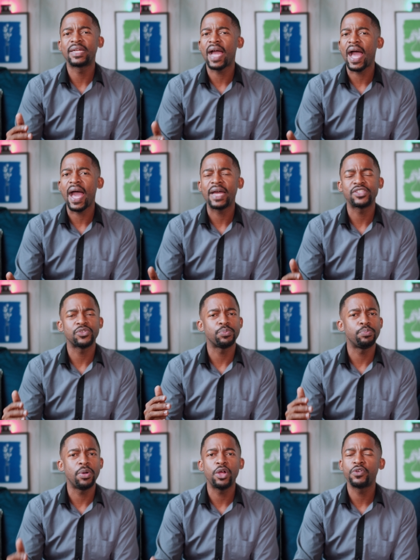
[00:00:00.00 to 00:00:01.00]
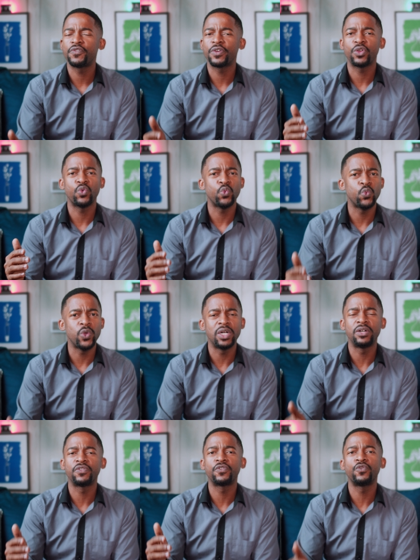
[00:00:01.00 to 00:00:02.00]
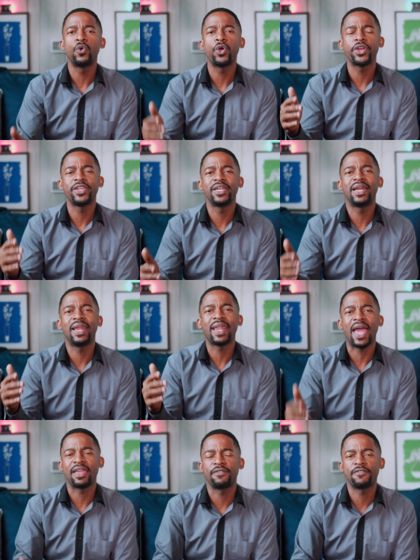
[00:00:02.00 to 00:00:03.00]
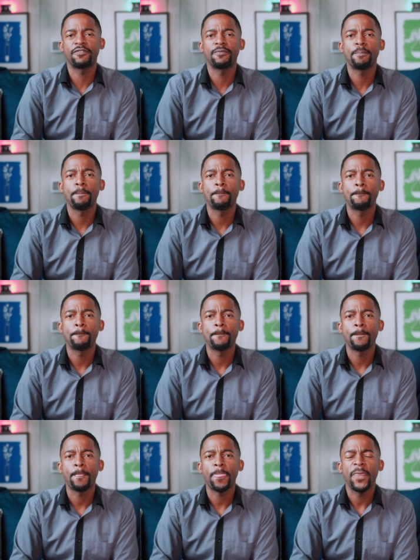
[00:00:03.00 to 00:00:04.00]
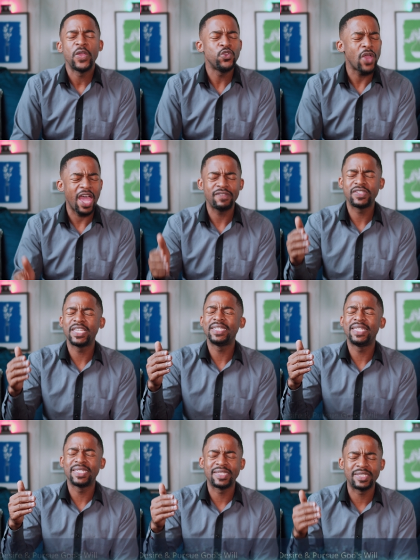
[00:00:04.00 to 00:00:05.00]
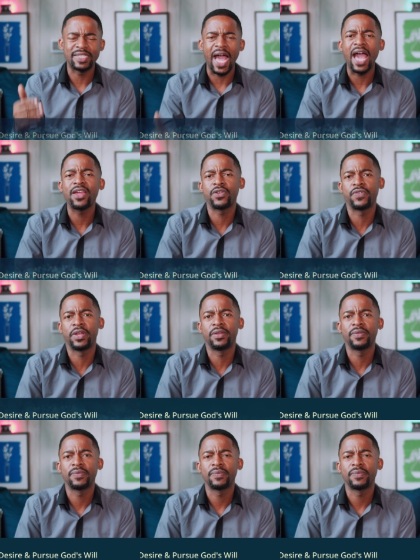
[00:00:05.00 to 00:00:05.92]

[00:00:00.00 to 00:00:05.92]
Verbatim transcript: God's perfect will for your life. You have to desire it.